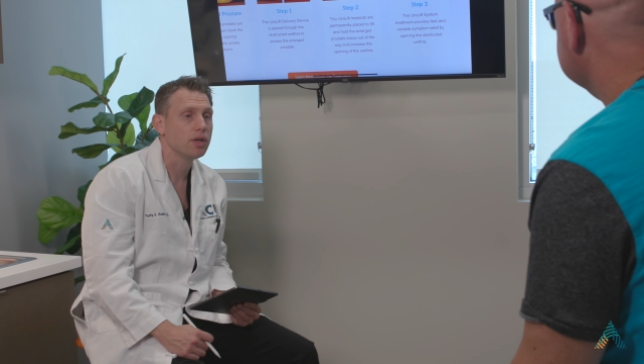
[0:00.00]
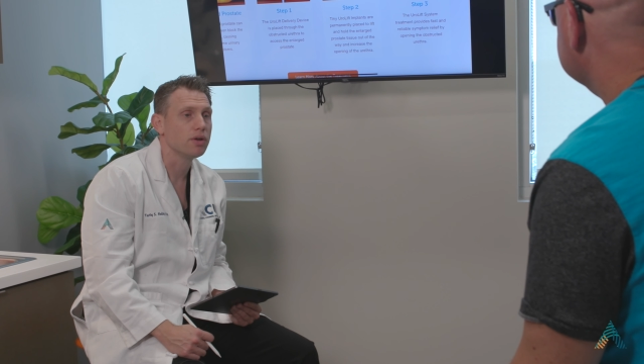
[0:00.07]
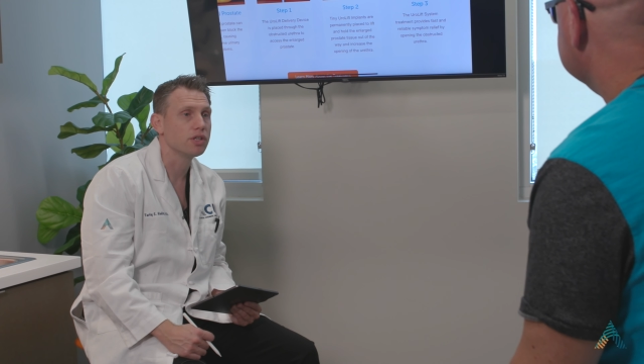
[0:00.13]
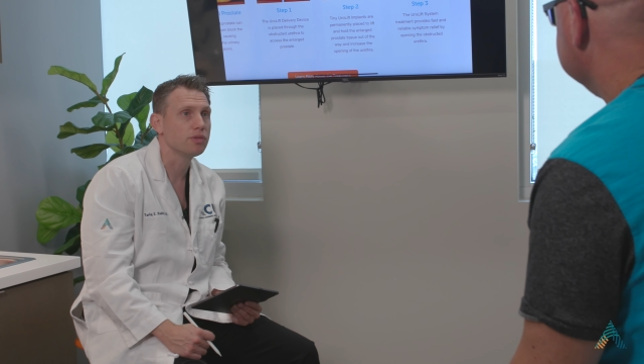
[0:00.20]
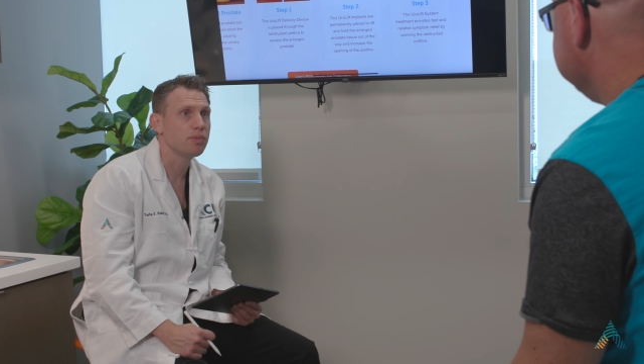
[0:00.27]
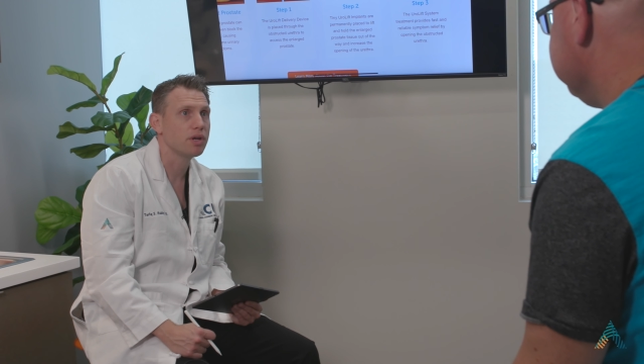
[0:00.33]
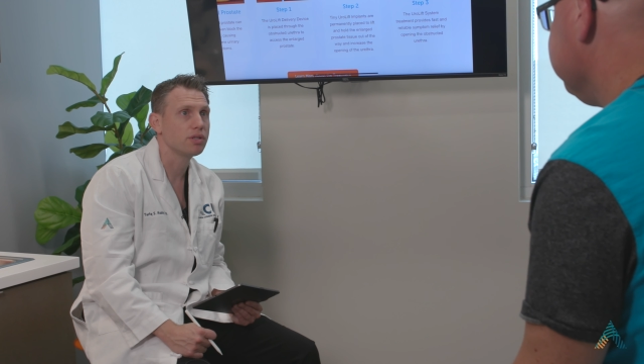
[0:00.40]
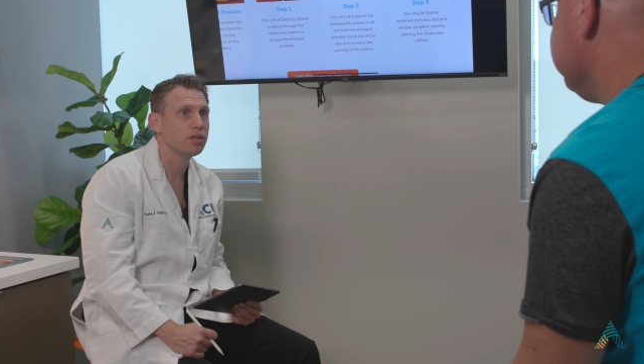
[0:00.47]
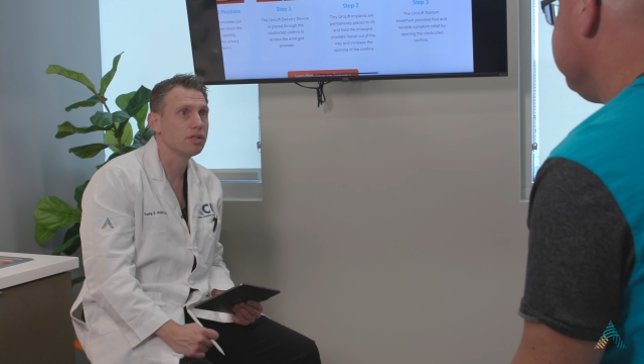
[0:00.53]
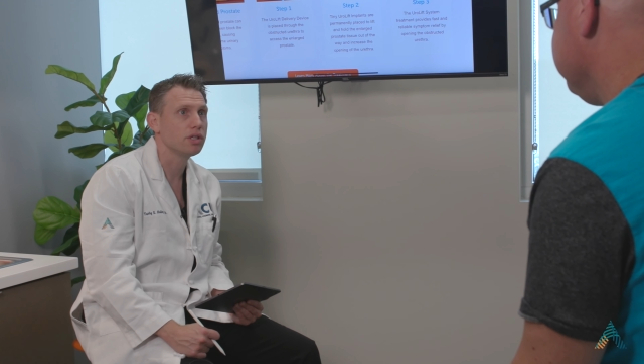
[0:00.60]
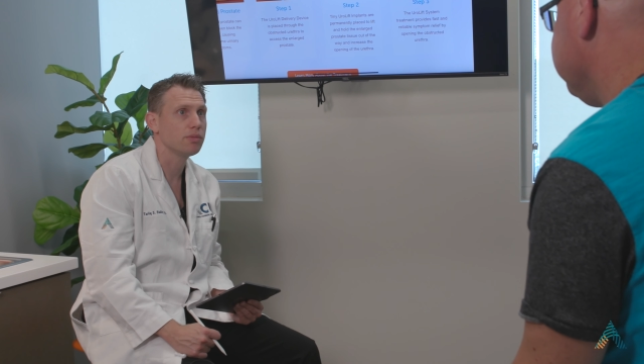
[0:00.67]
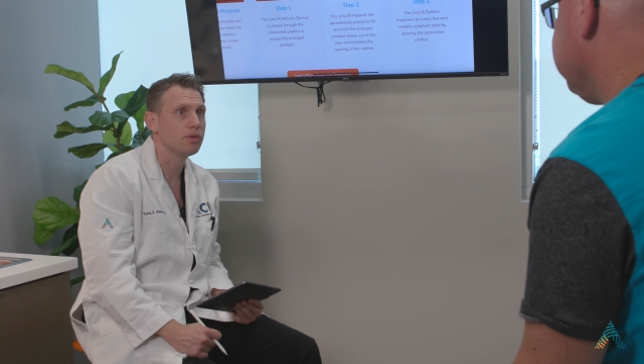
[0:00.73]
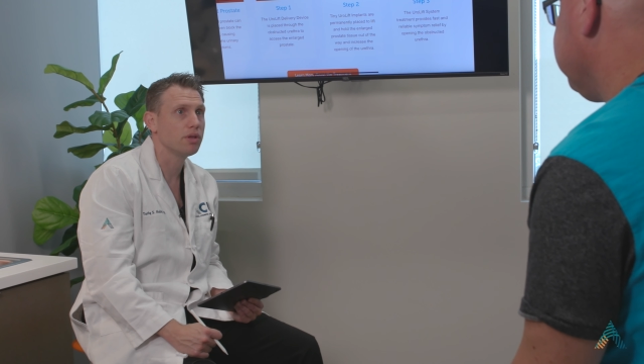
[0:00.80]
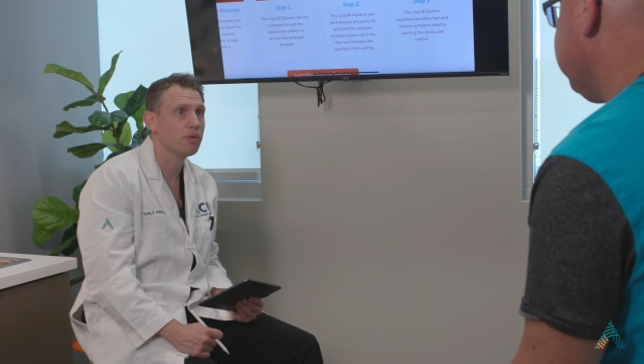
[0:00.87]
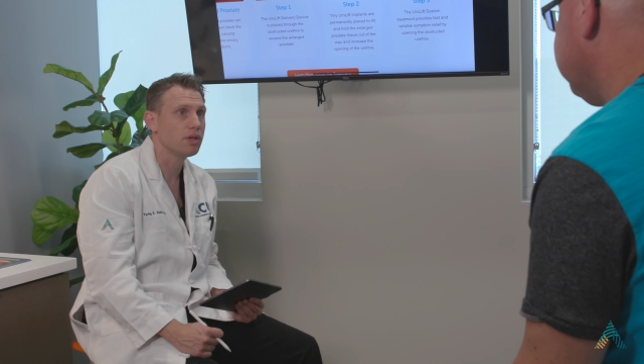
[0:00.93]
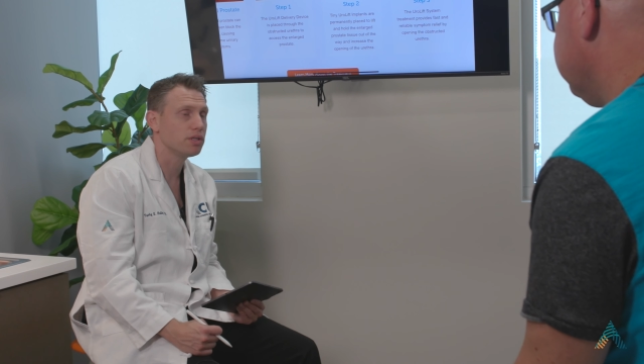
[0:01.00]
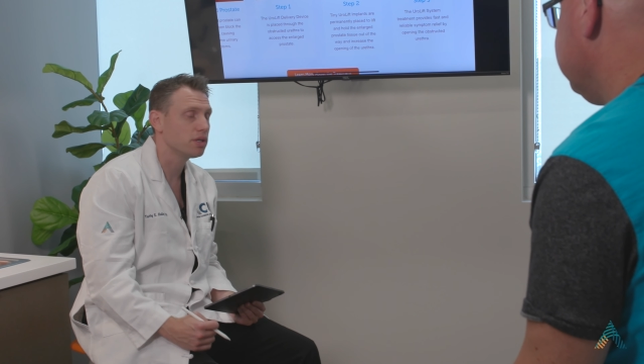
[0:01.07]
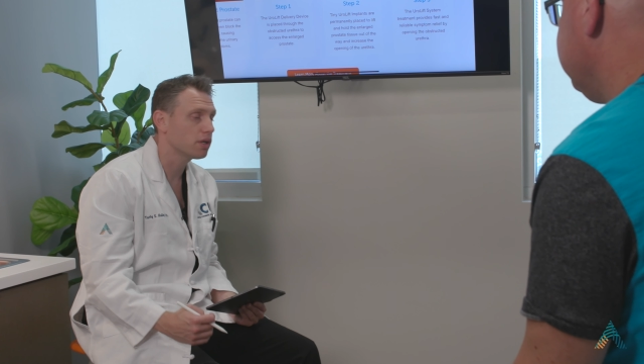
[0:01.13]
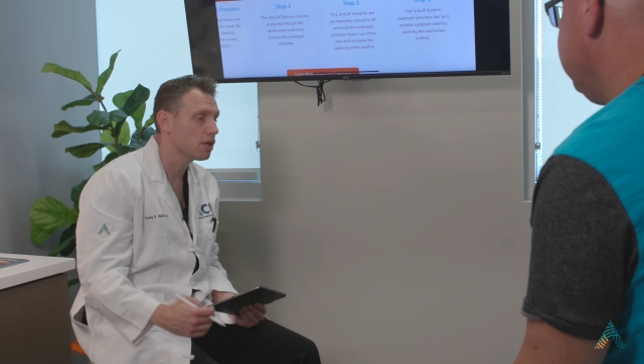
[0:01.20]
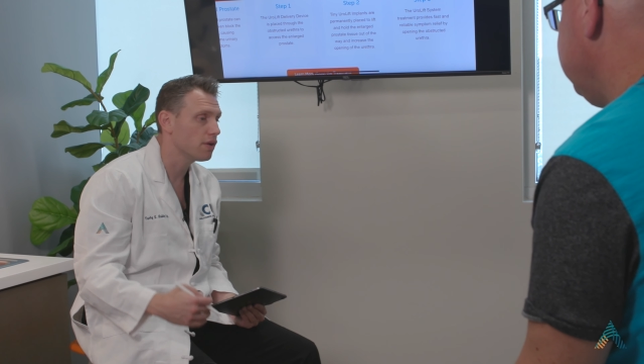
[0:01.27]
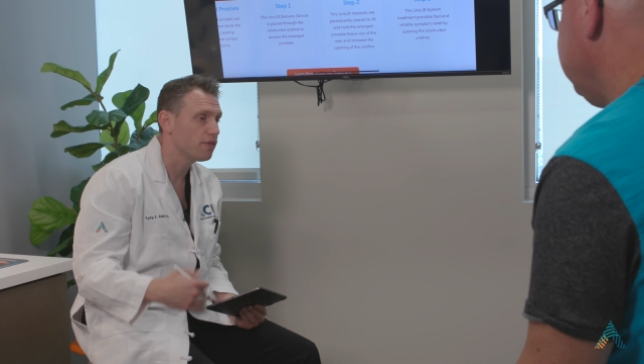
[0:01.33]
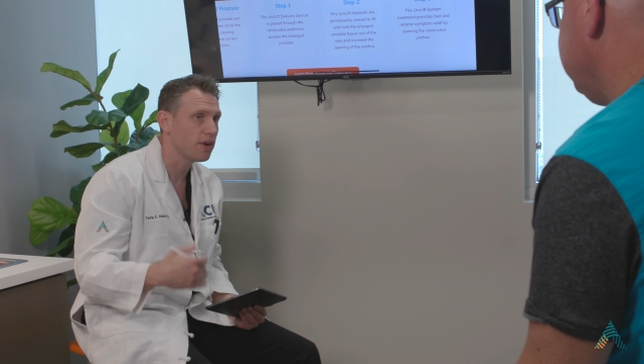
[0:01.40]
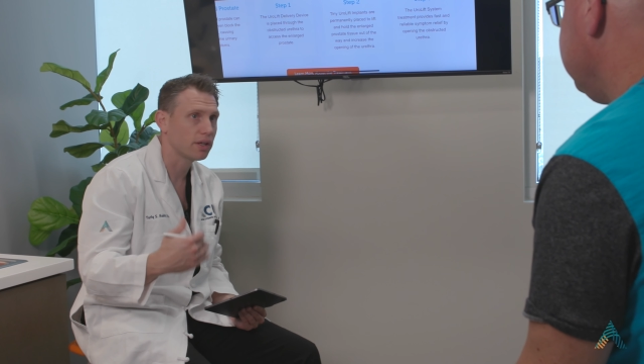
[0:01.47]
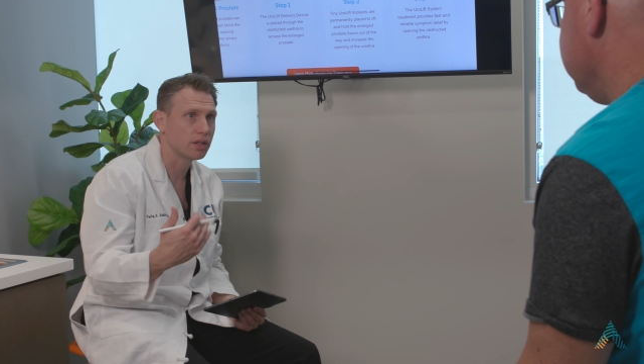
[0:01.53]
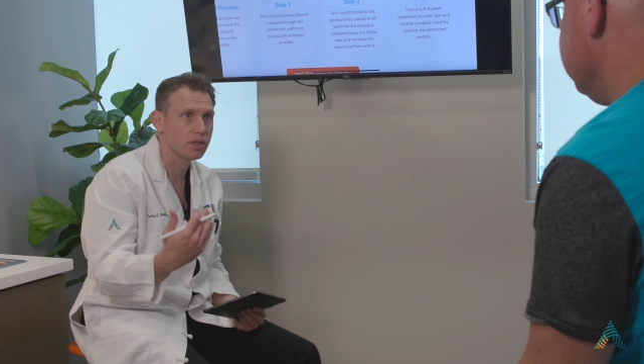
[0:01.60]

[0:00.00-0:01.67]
especially some of the ones that can affect